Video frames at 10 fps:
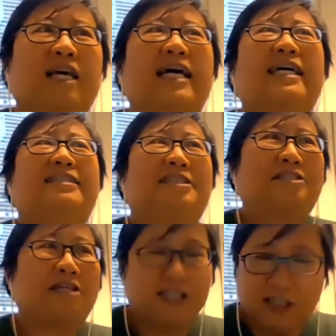had
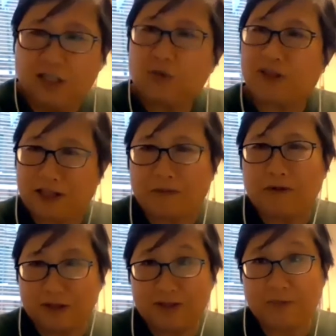discussions with them
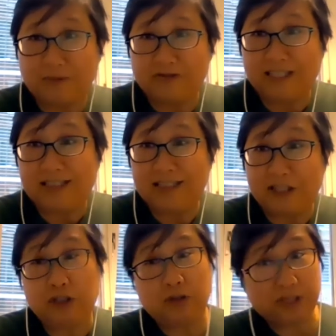on some of these
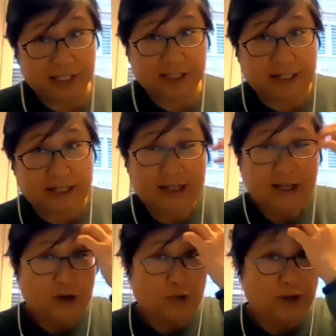issues actually
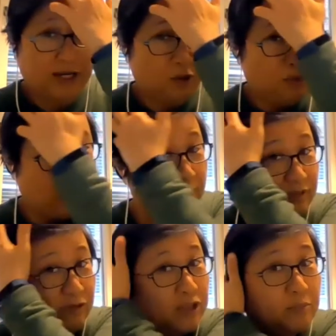quite a while
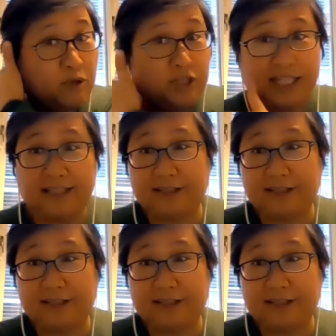before the project.